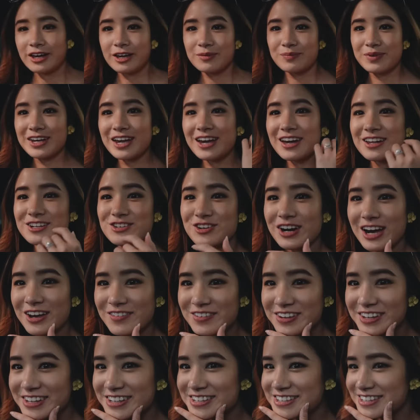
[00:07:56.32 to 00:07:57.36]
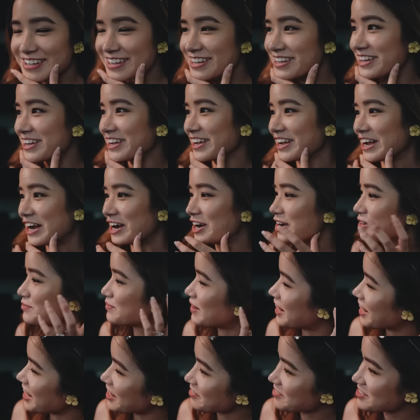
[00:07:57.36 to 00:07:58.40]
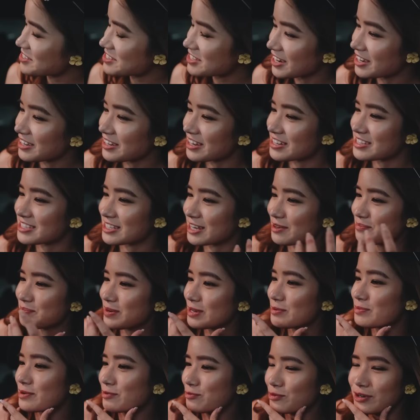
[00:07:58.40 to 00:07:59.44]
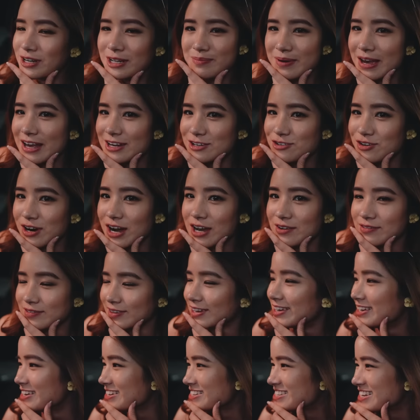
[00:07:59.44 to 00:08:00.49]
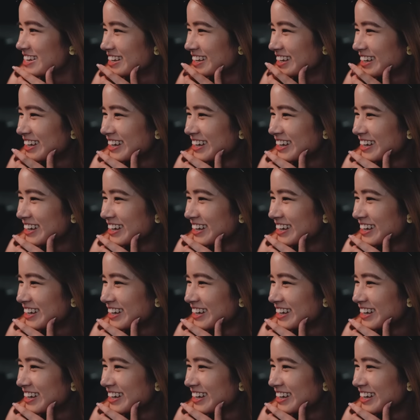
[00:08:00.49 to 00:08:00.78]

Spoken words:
But yeah, driving in Sydney, I have to say that some people are really bad drivers.